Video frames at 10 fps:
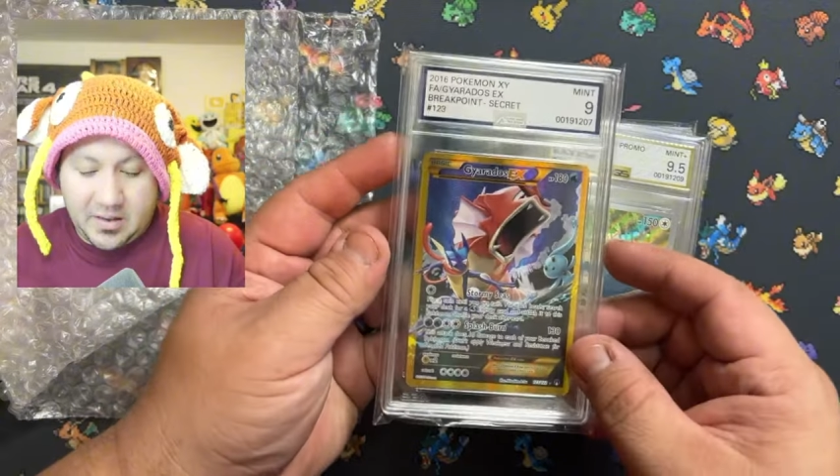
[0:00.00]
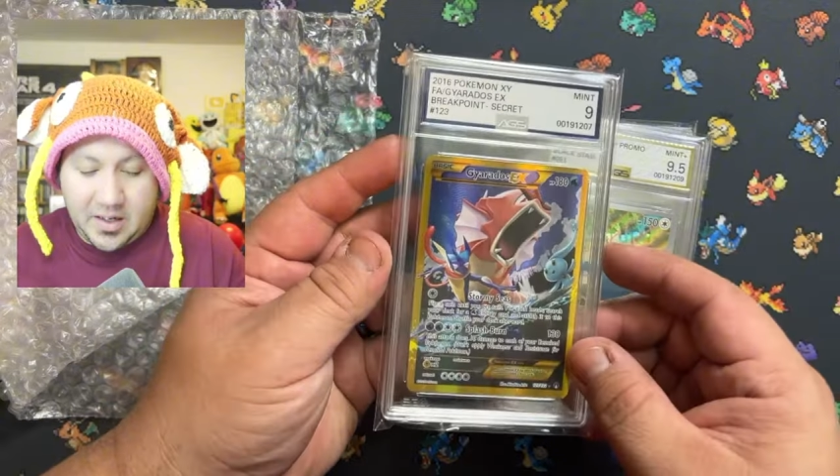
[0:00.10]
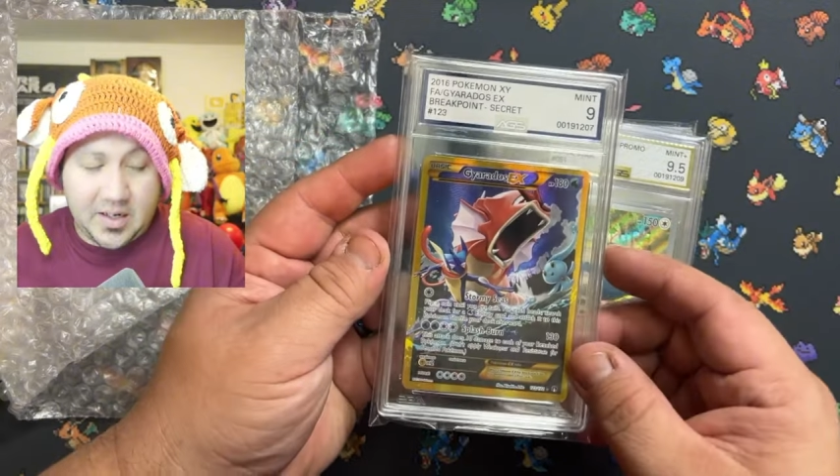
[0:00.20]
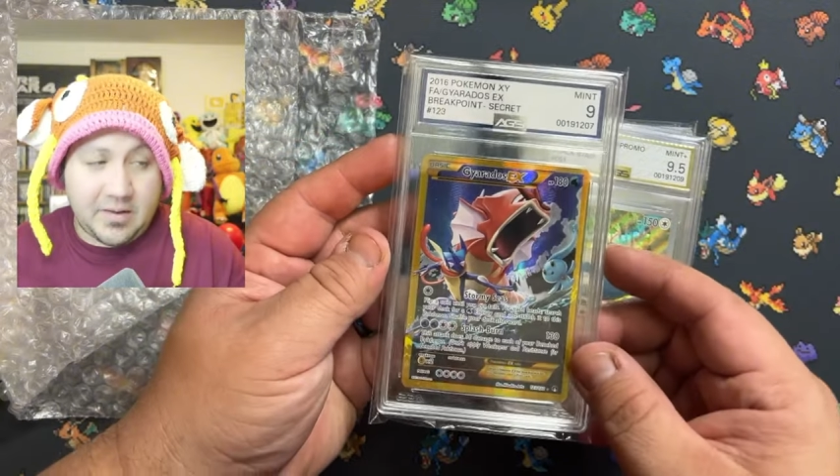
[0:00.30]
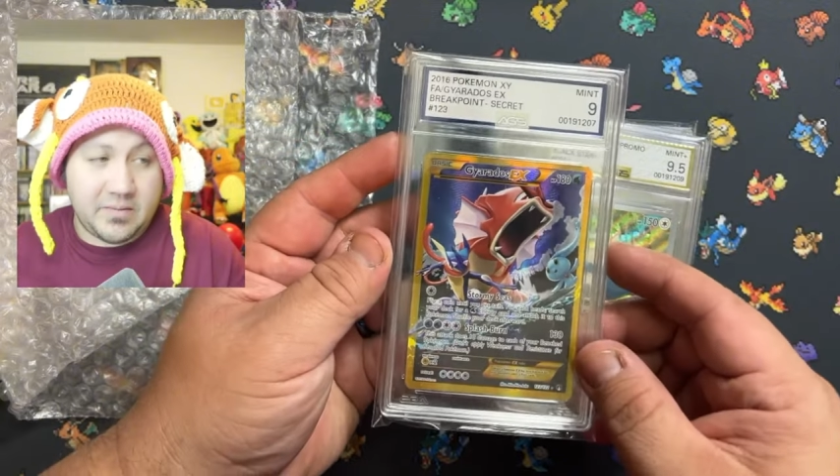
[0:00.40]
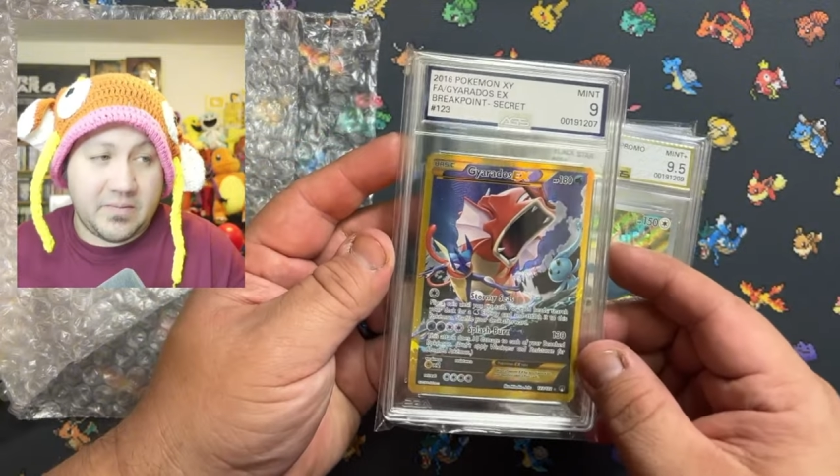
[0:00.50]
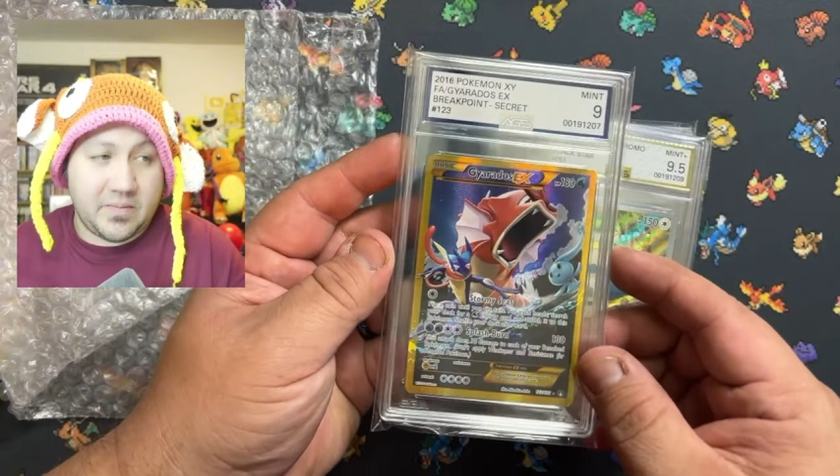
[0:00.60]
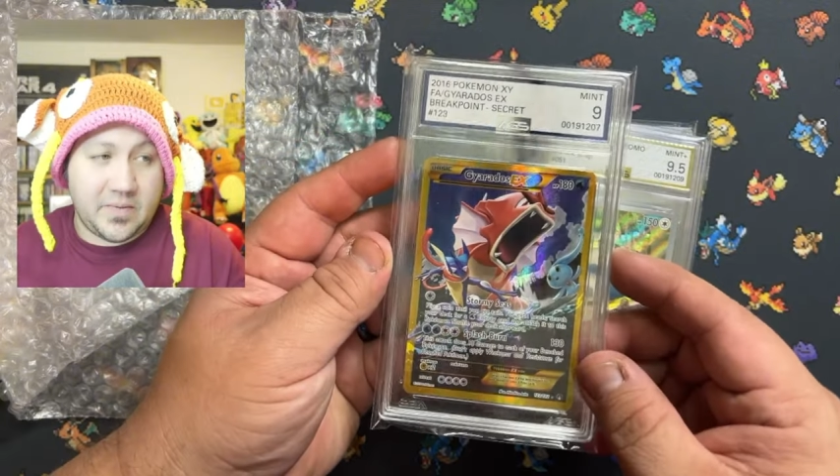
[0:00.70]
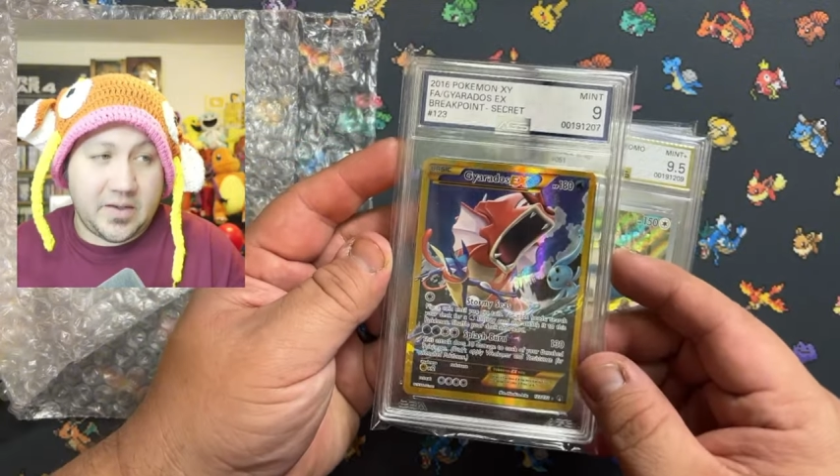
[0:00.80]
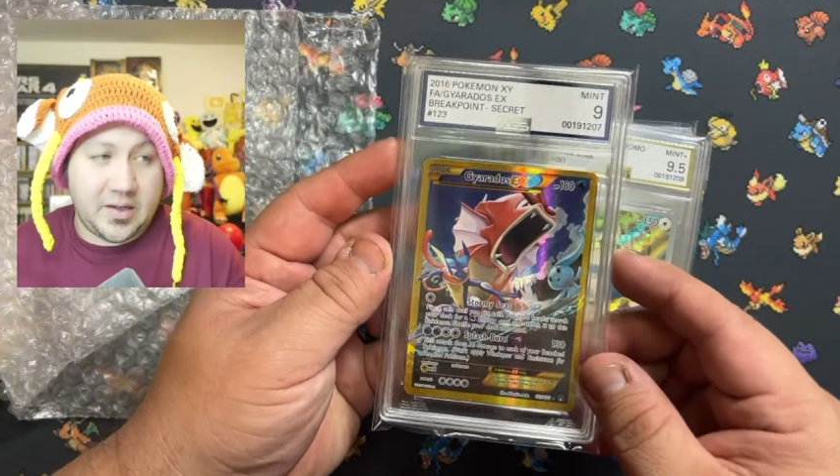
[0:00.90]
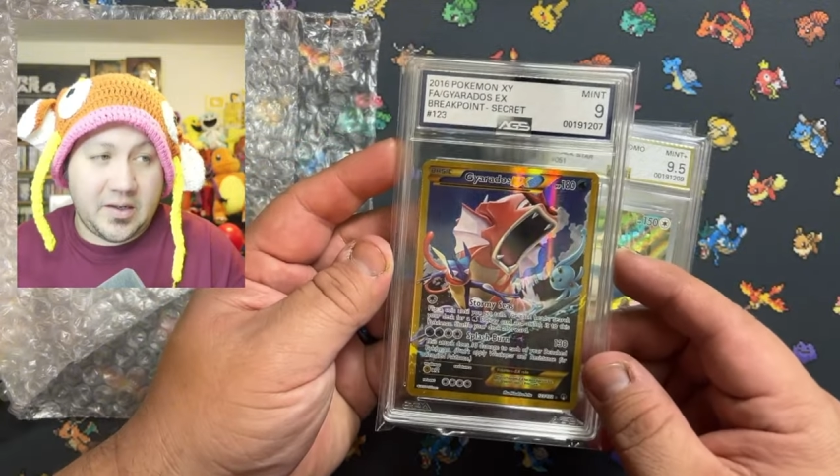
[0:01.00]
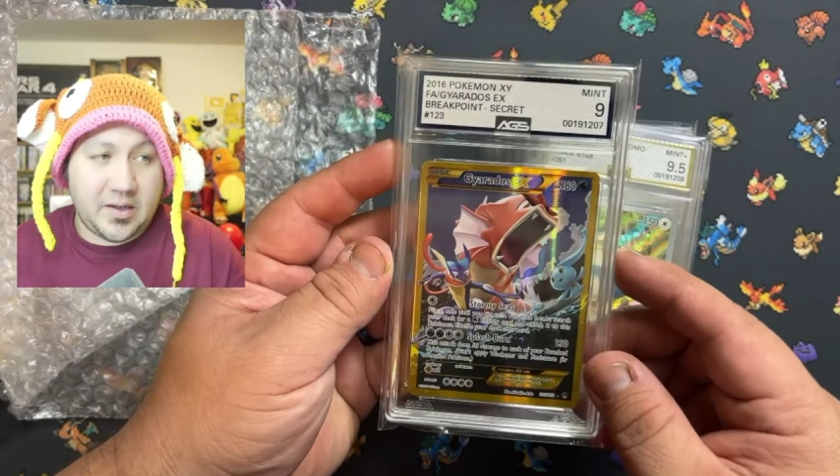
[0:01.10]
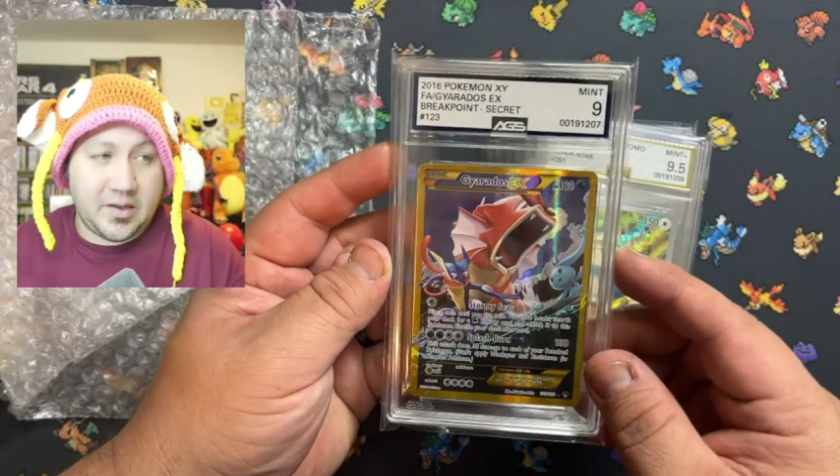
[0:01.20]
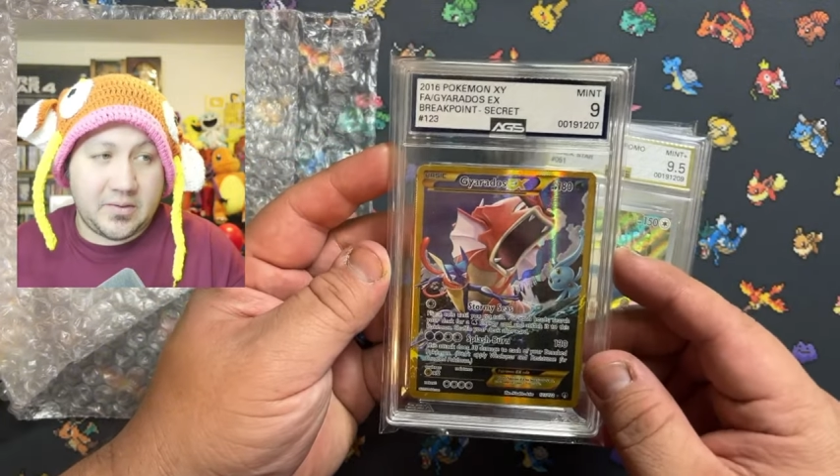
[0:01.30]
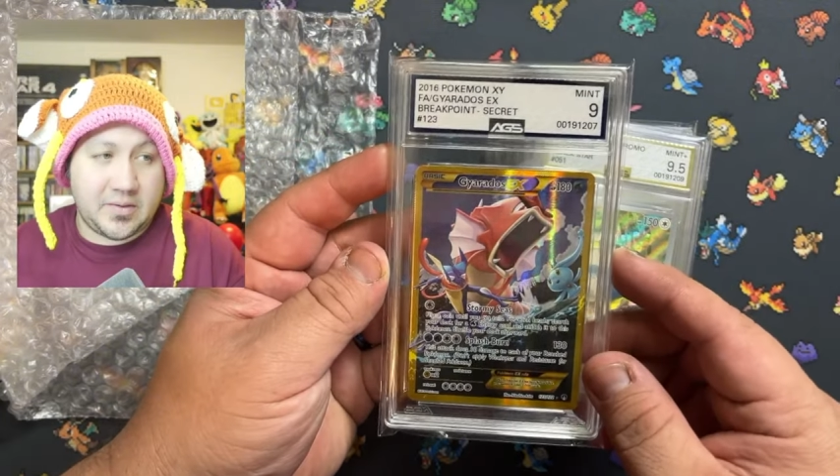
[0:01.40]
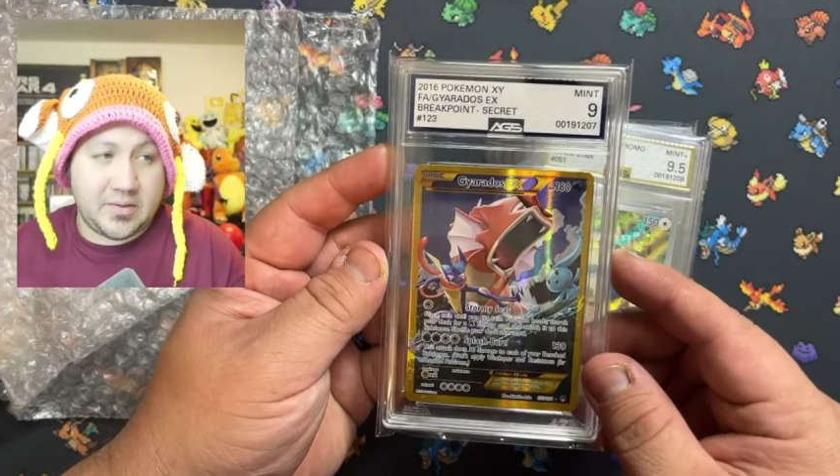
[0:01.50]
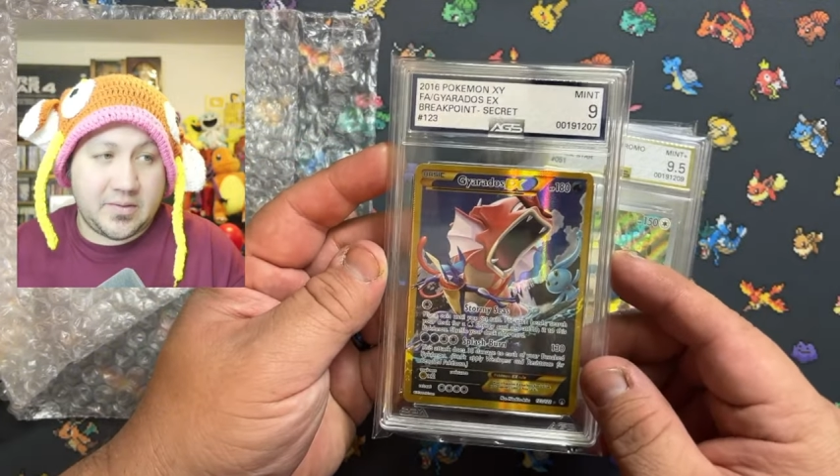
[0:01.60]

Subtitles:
All right, there it goes.